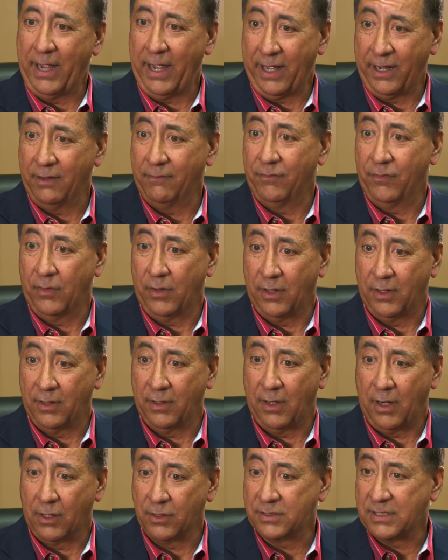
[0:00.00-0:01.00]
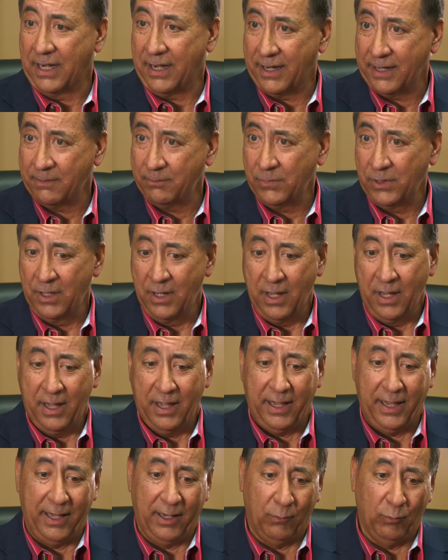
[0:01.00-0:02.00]
ahead of uh, our time.
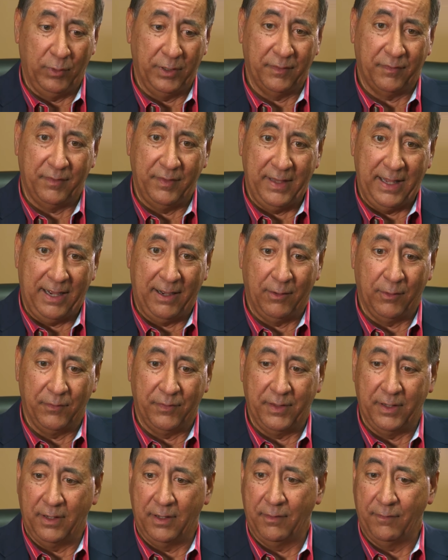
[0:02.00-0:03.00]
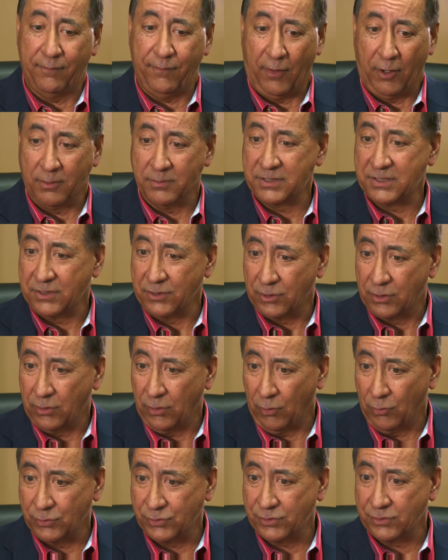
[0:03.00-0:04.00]
And with now the pharmacy
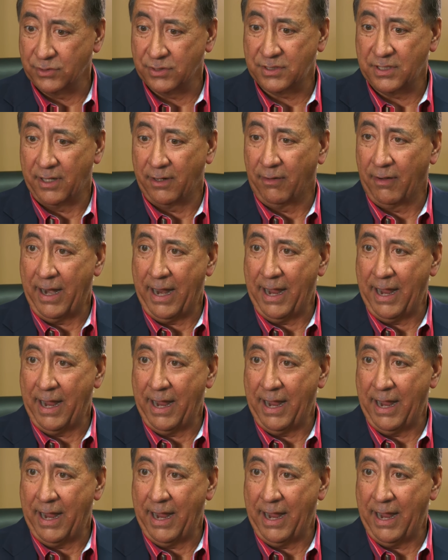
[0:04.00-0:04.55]
closures that are